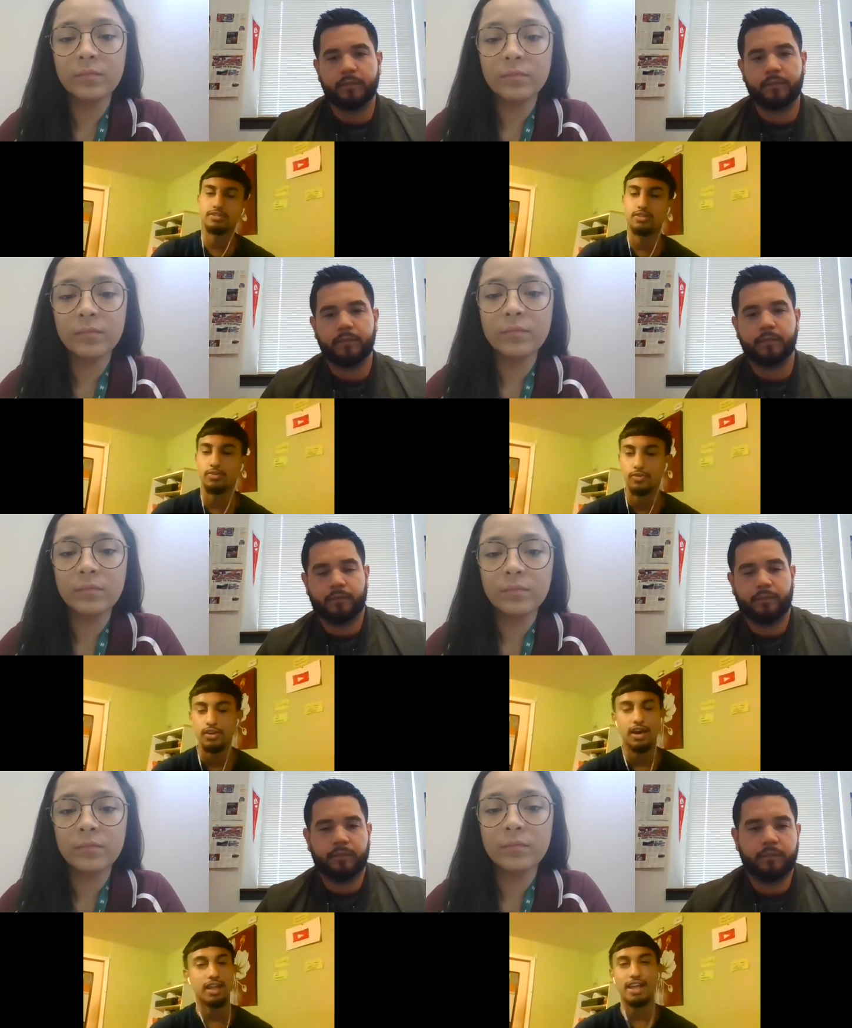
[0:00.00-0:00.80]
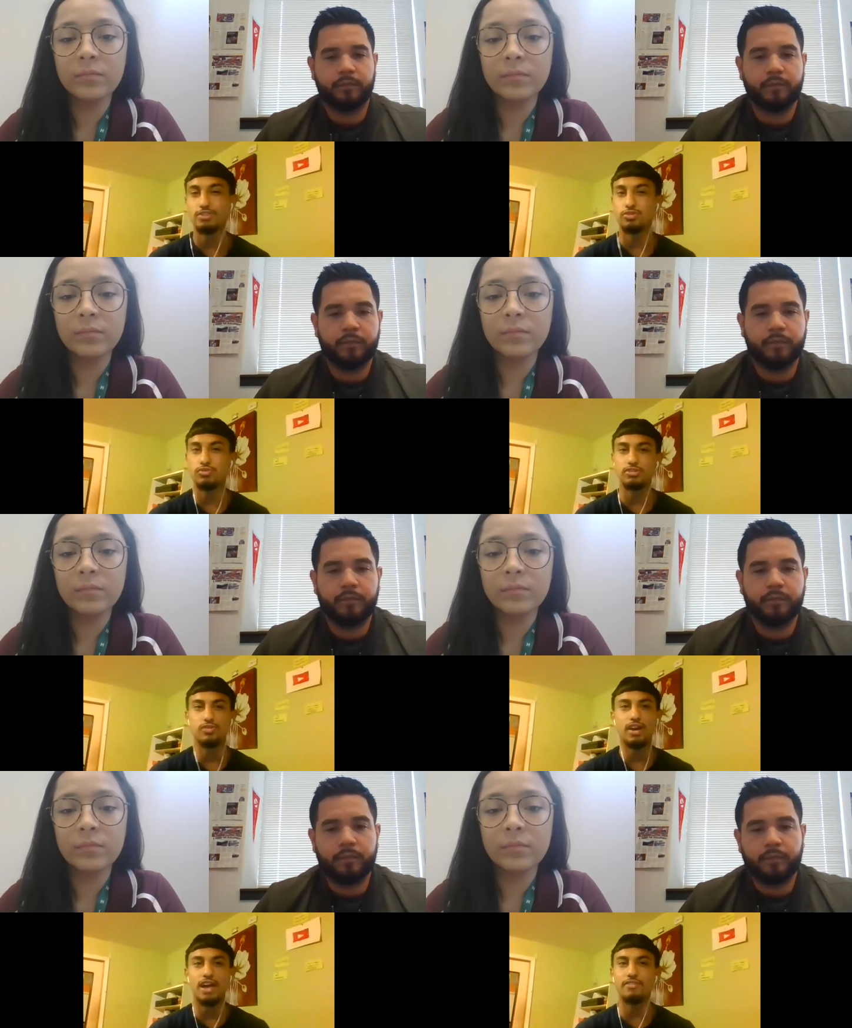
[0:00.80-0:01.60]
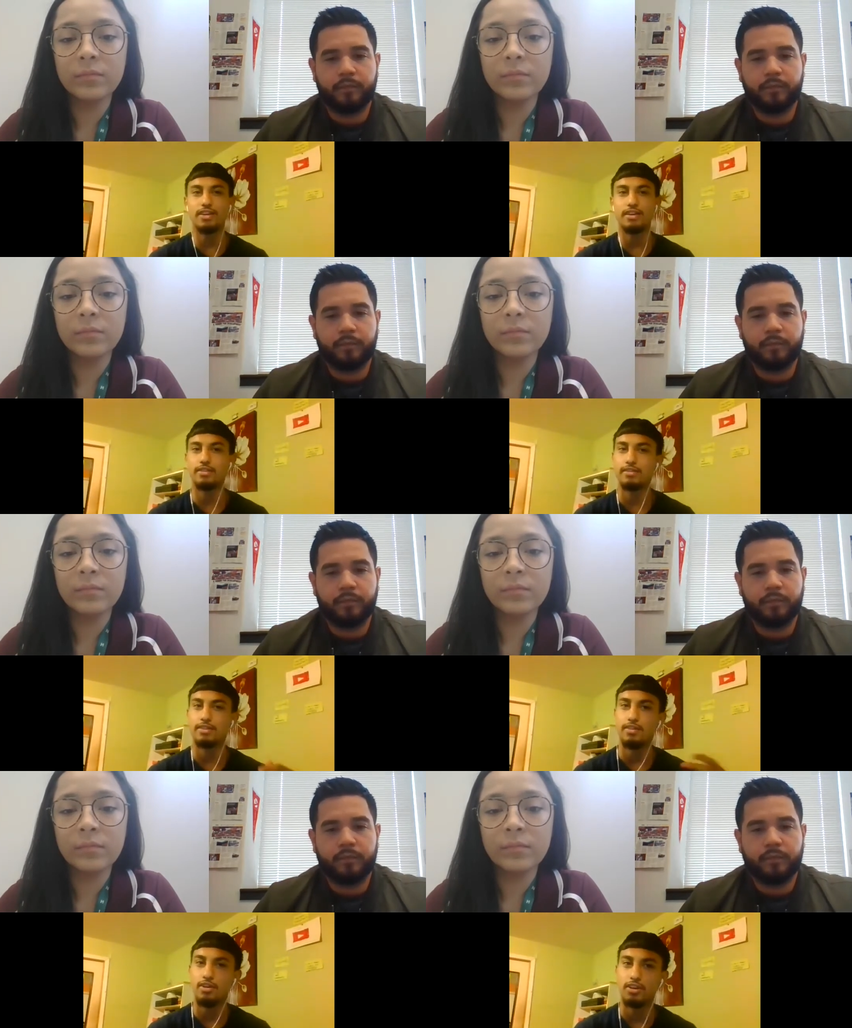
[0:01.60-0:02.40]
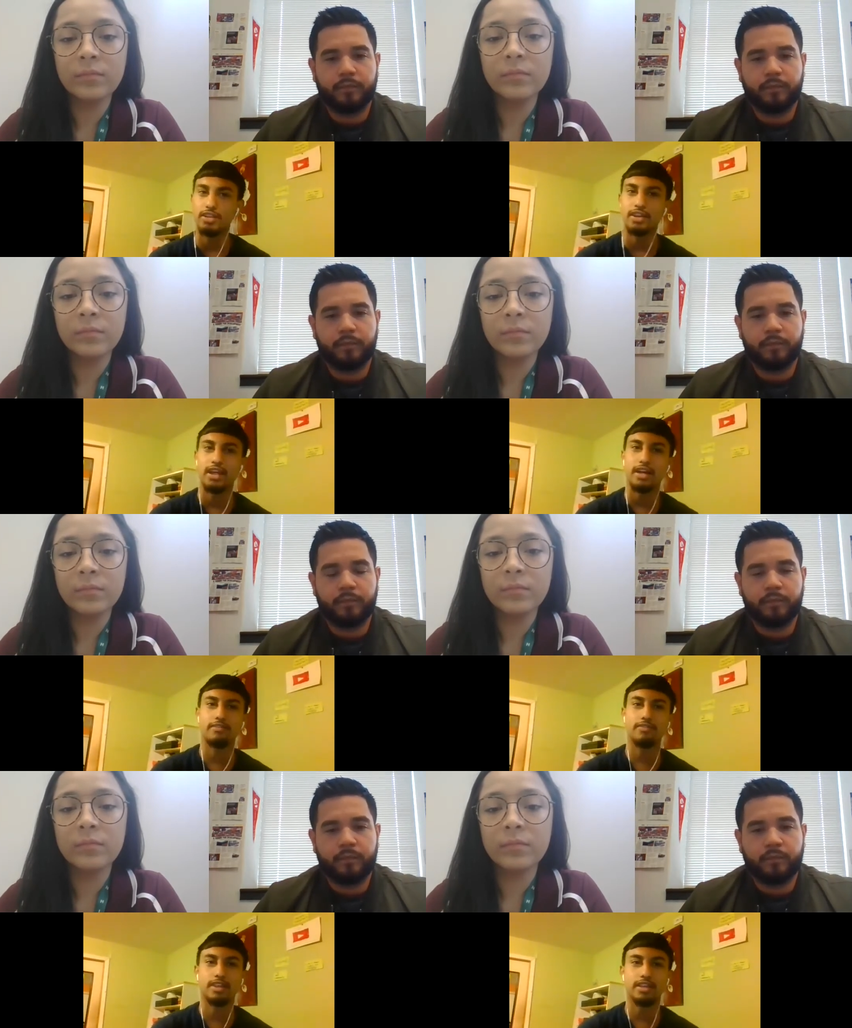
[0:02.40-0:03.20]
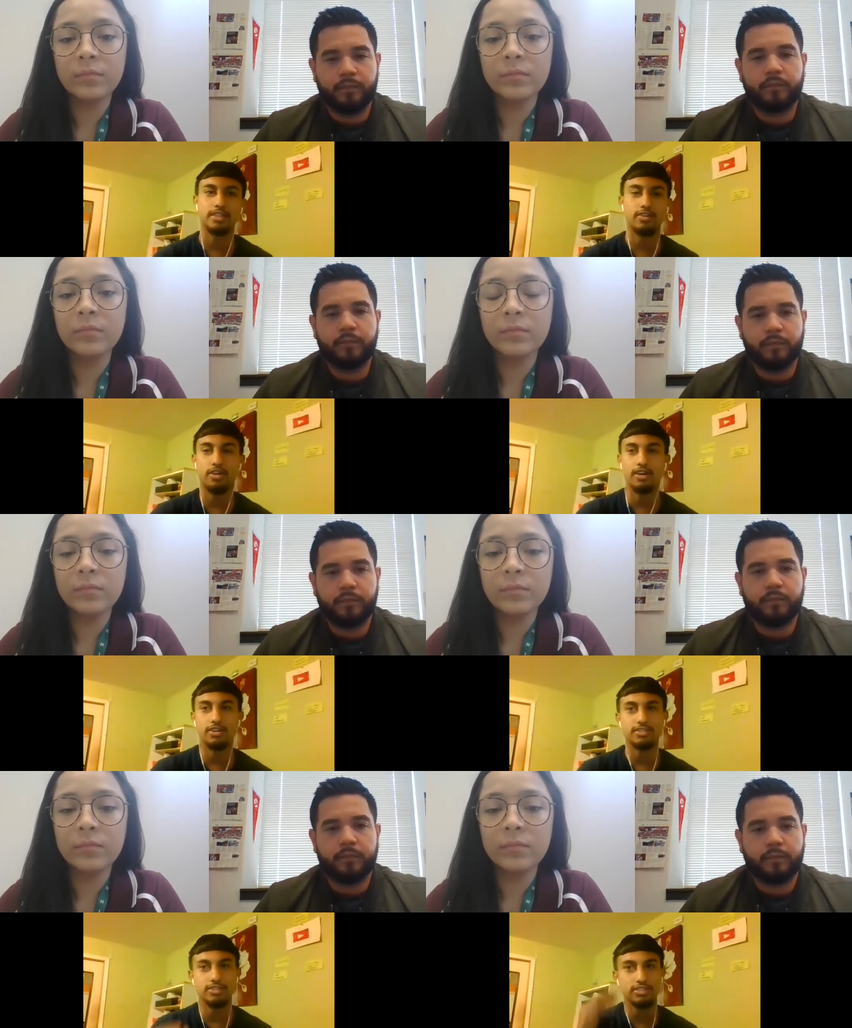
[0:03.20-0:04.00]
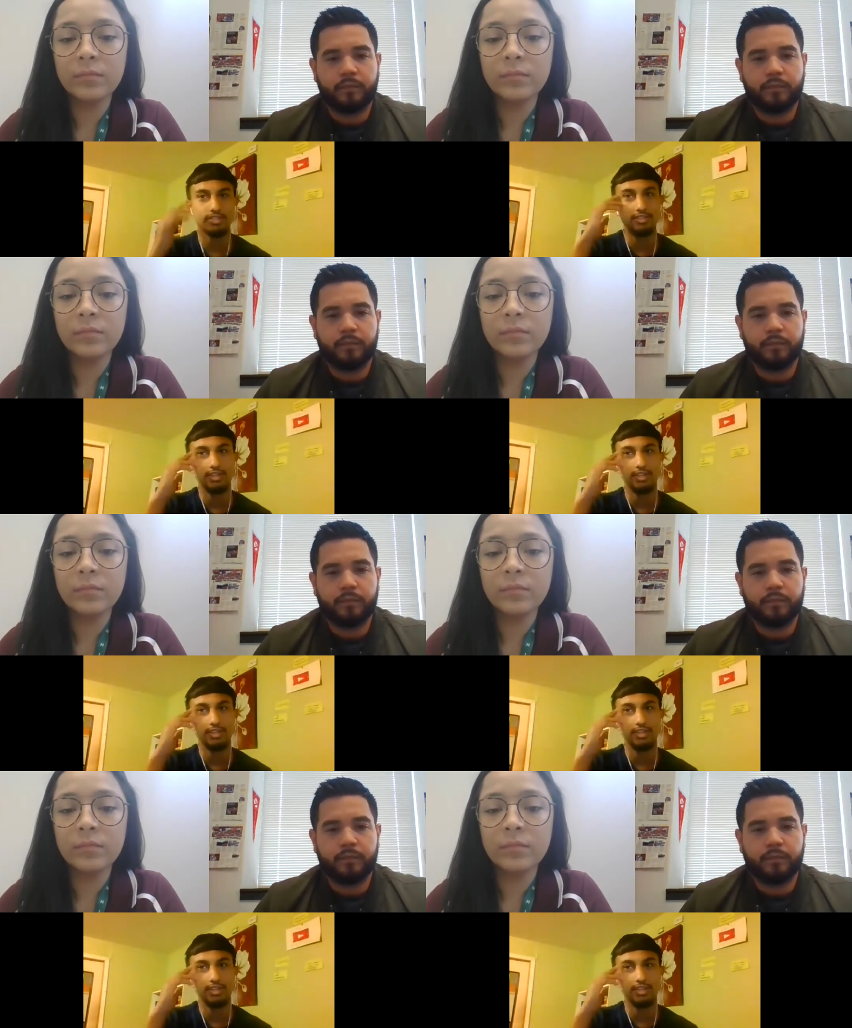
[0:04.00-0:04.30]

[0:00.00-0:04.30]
Speaker 1: So a lot of students don't have that early in life, and, and they're lost and just